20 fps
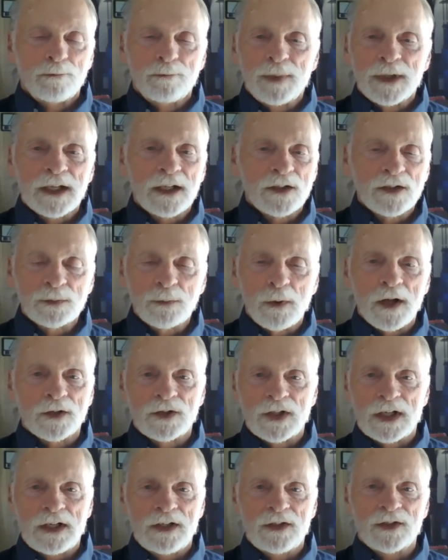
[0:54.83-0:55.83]
big and small
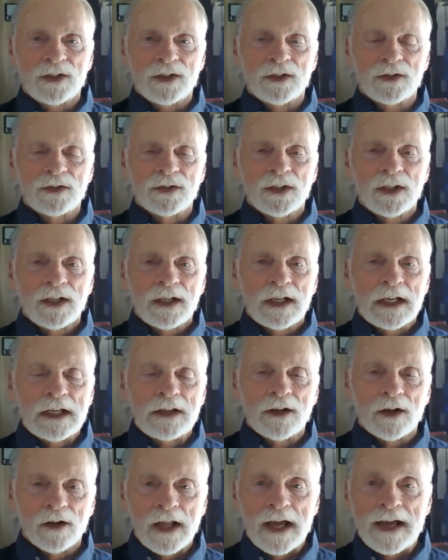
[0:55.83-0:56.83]
changes
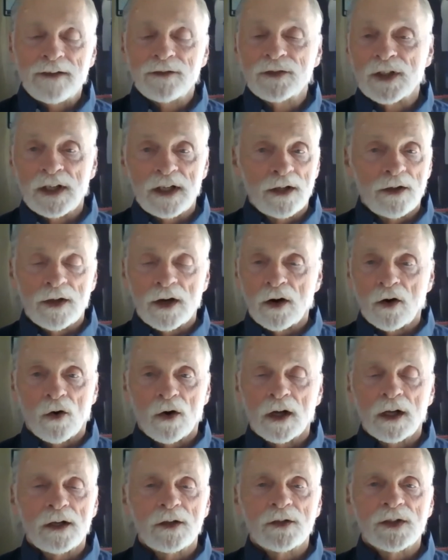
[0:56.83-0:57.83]
in their lives and in their
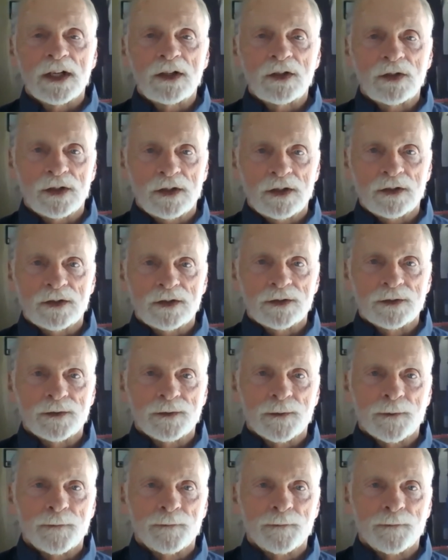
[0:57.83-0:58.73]
organizations.